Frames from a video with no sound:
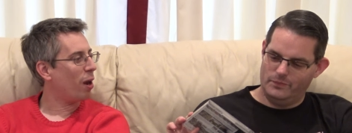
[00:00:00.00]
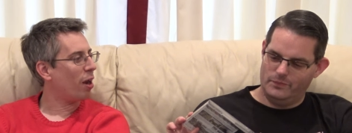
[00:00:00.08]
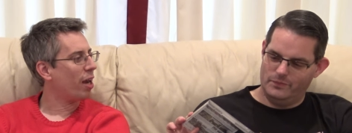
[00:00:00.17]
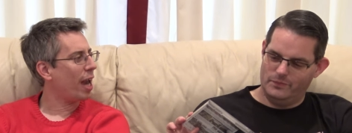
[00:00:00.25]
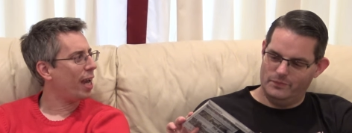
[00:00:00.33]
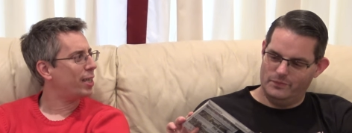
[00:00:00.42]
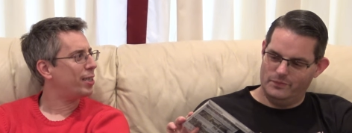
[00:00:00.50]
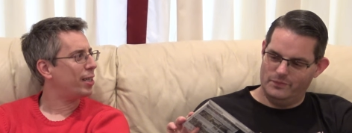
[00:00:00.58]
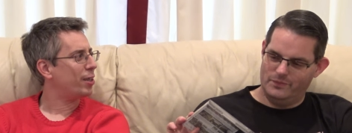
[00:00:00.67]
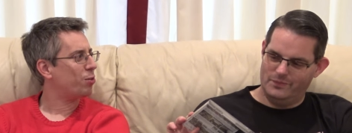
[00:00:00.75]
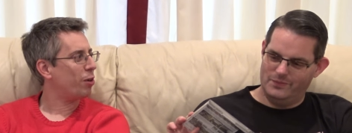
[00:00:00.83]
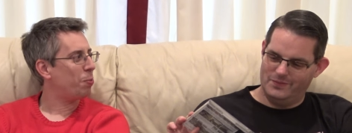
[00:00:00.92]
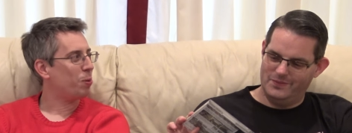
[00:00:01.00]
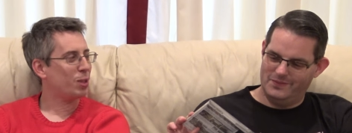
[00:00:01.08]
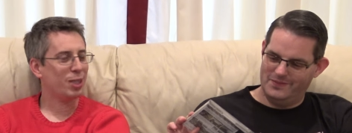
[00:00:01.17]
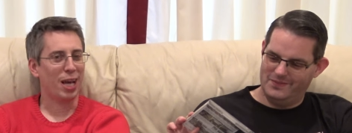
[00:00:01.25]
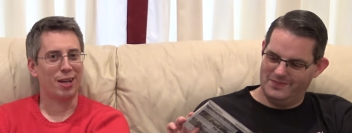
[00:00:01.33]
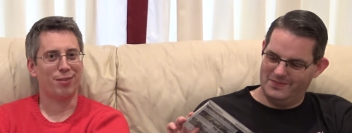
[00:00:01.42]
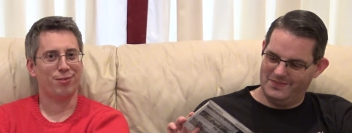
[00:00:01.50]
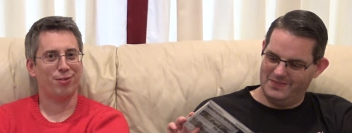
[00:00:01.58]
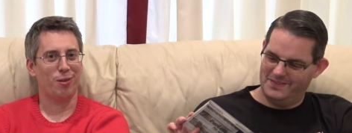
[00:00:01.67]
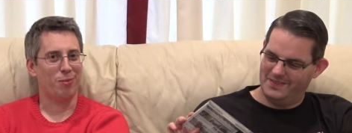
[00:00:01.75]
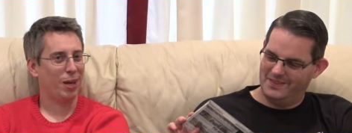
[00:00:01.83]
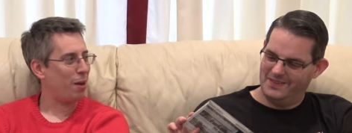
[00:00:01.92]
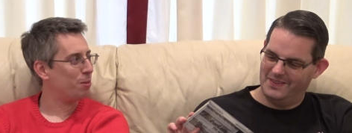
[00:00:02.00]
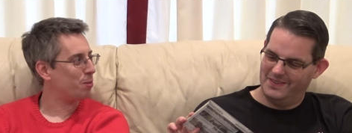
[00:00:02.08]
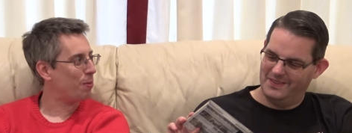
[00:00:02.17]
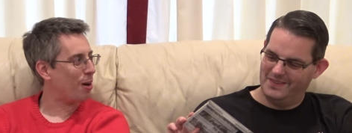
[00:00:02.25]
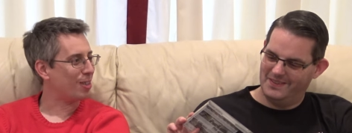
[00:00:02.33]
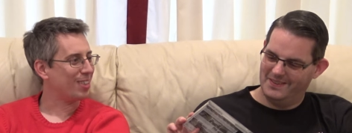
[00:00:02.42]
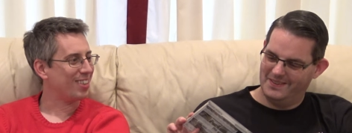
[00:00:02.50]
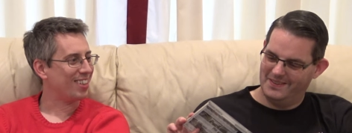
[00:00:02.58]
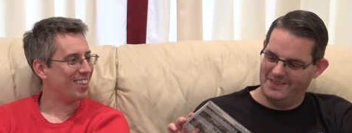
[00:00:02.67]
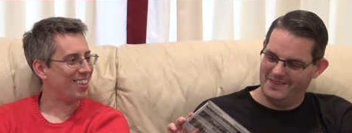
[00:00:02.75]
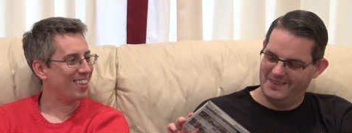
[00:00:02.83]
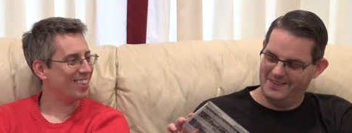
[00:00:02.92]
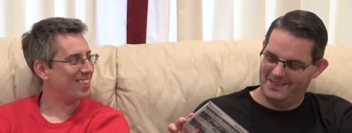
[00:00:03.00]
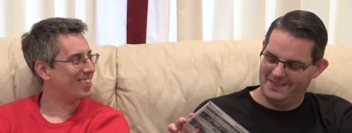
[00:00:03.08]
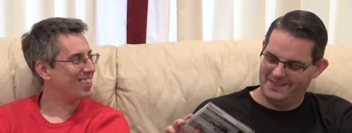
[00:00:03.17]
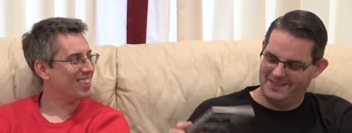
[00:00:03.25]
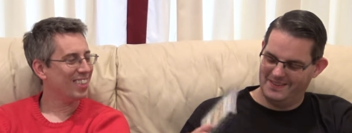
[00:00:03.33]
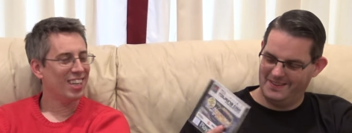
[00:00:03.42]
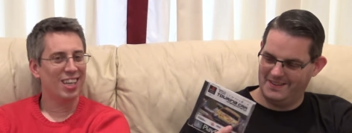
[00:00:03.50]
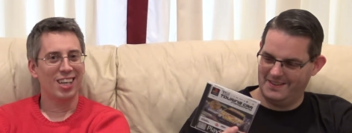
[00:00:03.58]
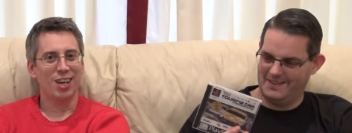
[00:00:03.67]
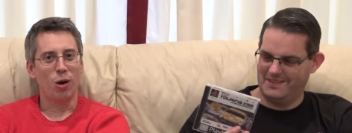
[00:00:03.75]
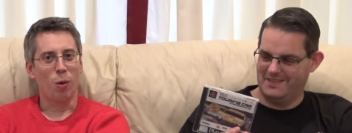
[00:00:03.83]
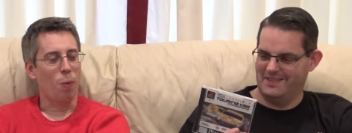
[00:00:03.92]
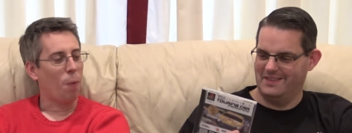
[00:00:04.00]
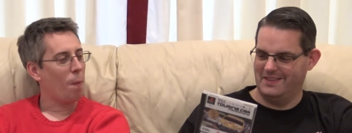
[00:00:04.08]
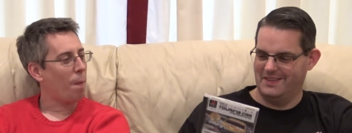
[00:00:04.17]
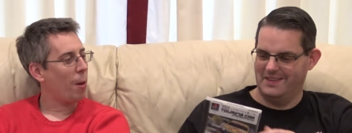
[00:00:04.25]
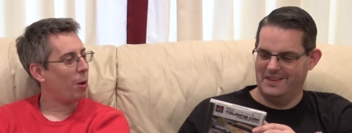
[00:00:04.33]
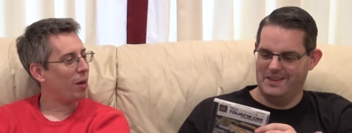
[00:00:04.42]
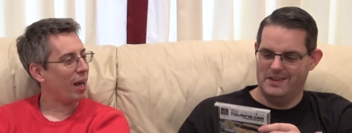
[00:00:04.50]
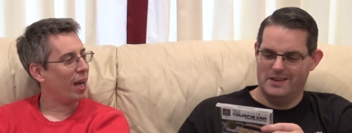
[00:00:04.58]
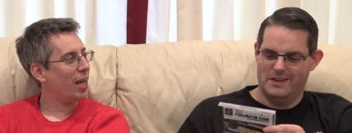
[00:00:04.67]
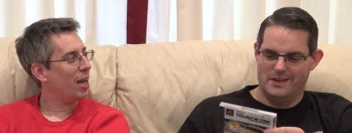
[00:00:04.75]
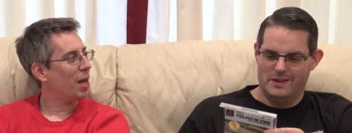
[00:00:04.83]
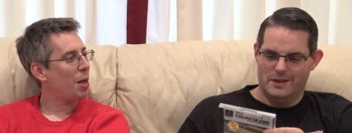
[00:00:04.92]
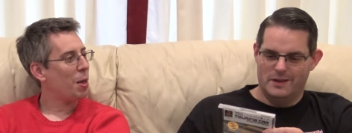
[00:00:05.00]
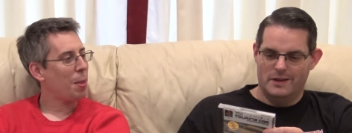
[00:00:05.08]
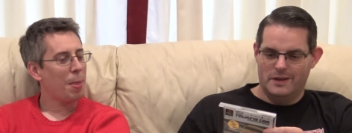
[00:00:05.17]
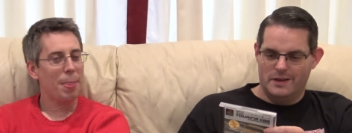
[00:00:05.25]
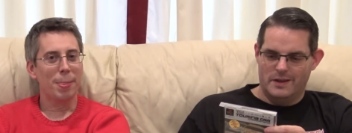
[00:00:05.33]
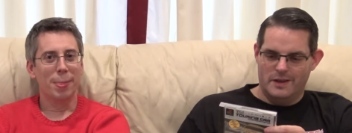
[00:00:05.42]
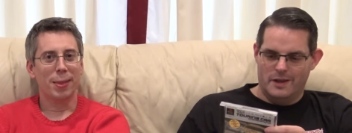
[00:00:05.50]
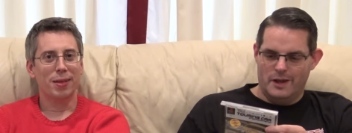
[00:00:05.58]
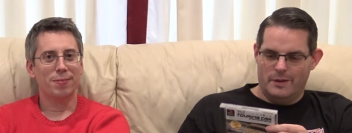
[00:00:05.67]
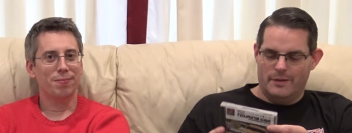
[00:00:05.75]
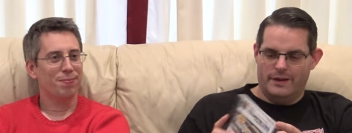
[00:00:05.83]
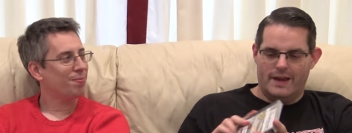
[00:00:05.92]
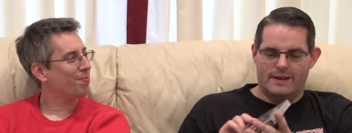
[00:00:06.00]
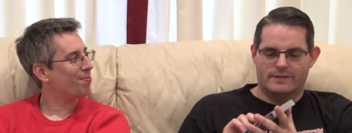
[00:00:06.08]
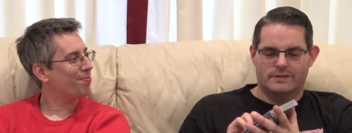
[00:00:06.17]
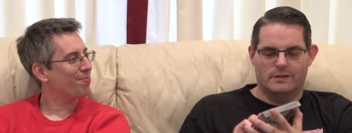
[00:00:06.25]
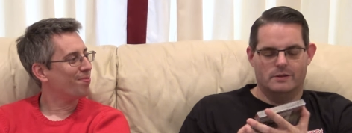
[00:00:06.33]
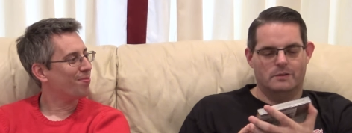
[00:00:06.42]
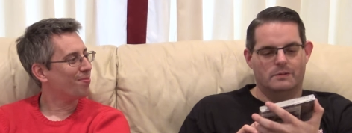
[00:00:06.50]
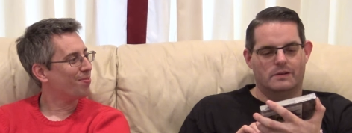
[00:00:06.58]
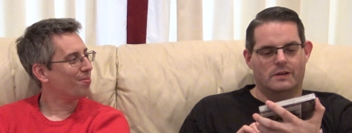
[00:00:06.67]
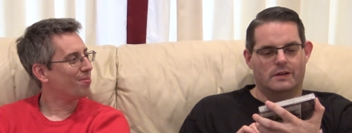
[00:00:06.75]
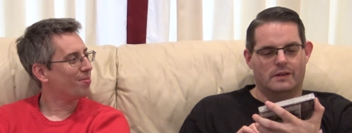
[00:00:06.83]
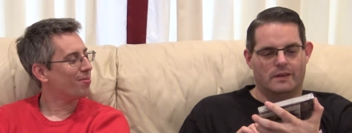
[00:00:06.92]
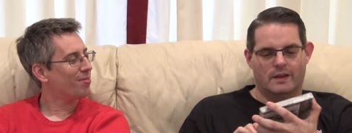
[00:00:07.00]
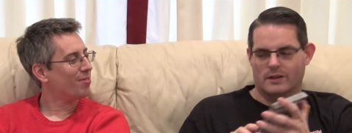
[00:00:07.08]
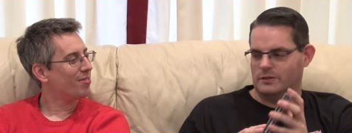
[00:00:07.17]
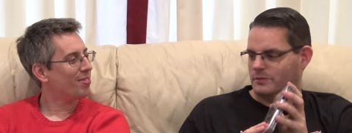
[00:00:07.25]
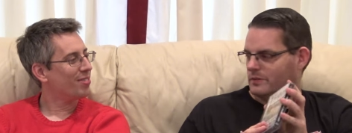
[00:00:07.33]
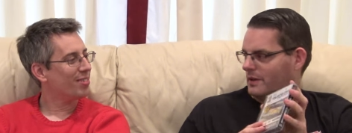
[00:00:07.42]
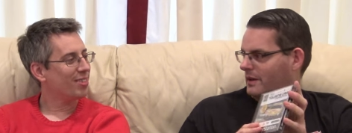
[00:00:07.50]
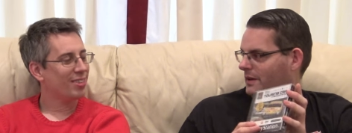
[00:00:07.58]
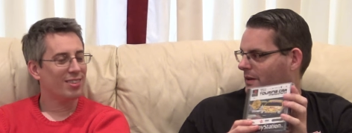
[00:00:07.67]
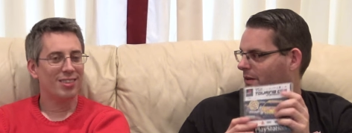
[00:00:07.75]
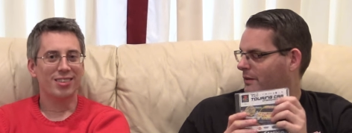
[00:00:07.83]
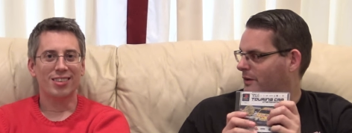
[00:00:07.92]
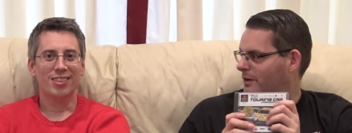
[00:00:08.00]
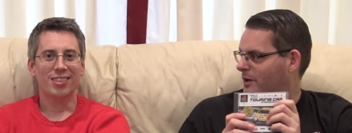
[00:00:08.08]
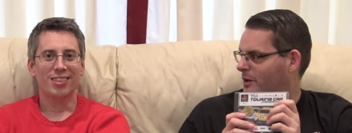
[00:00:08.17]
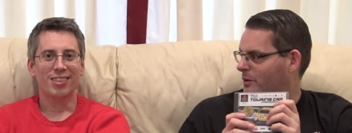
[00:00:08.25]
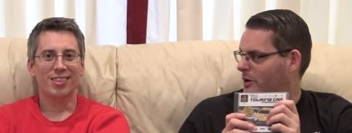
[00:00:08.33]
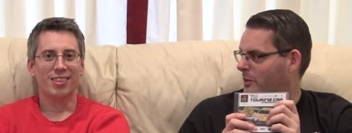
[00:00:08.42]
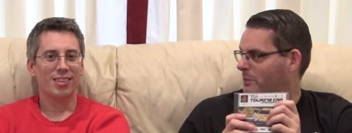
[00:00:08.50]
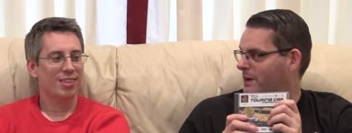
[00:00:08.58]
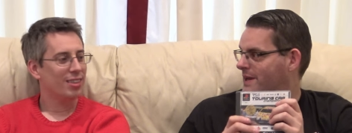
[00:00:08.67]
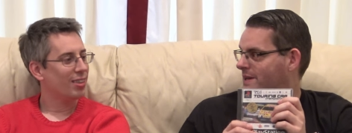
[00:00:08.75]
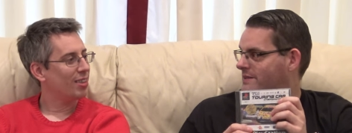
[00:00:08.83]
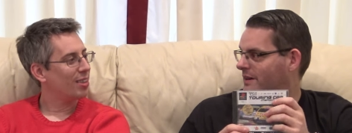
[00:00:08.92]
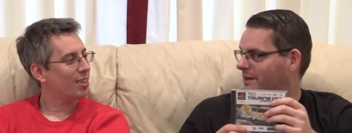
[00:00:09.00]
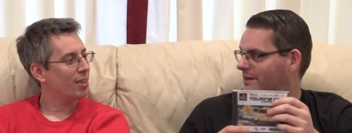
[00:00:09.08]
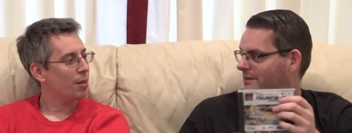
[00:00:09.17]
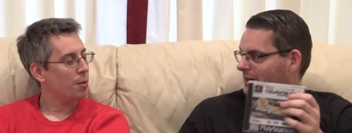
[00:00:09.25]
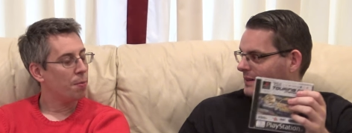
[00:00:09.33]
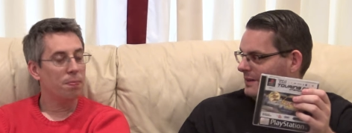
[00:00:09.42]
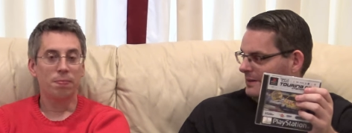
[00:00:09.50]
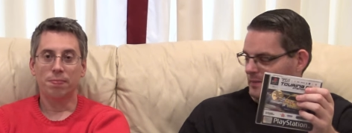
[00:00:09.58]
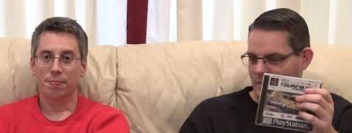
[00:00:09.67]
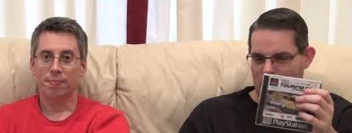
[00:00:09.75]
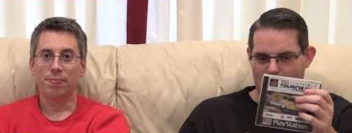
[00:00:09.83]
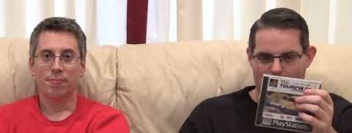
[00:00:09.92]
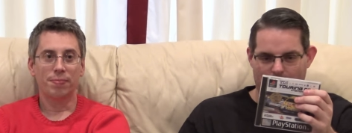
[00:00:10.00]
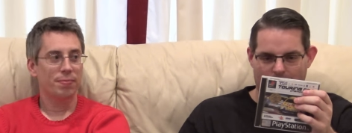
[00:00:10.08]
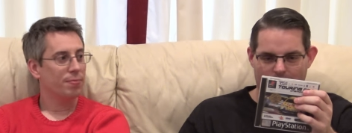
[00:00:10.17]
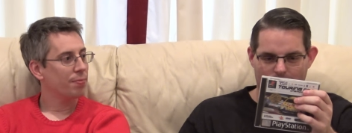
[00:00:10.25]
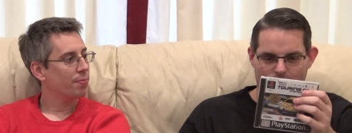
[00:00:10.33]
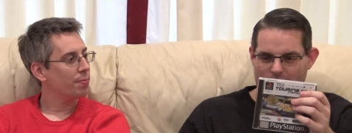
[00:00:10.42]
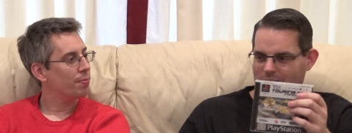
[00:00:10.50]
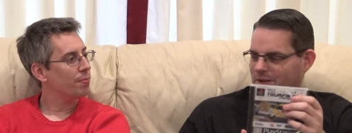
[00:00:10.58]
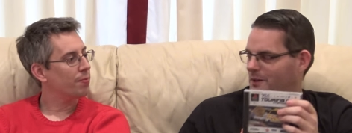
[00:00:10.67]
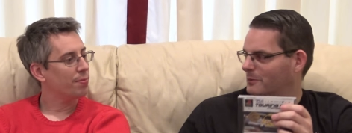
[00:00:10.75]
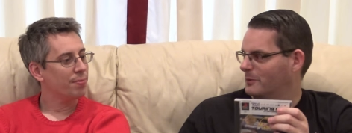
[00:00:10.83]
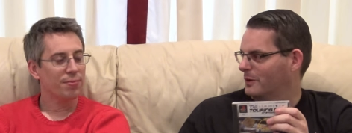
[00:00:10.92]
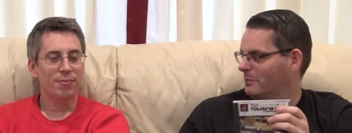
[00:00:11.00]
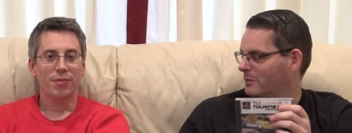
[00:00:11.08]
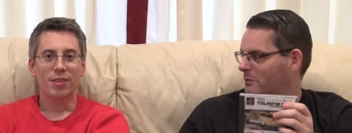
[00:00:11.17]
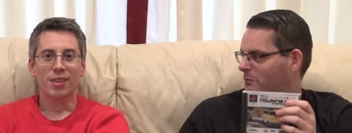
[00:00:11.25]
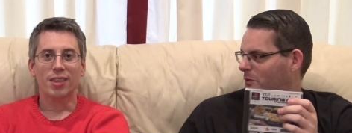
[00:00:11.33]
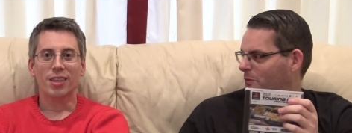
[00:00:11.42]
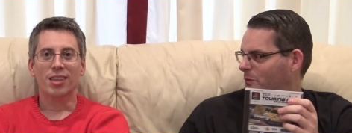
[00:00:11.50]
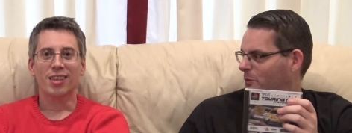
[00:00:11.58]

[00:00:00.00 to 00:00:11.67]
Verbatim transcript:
Speaker 1: be like 83% from Games Master and yeah. Okay.
Speaker 2: Uh, yeah, so uh, that's uh, completes our uh, pickups roundup for the month of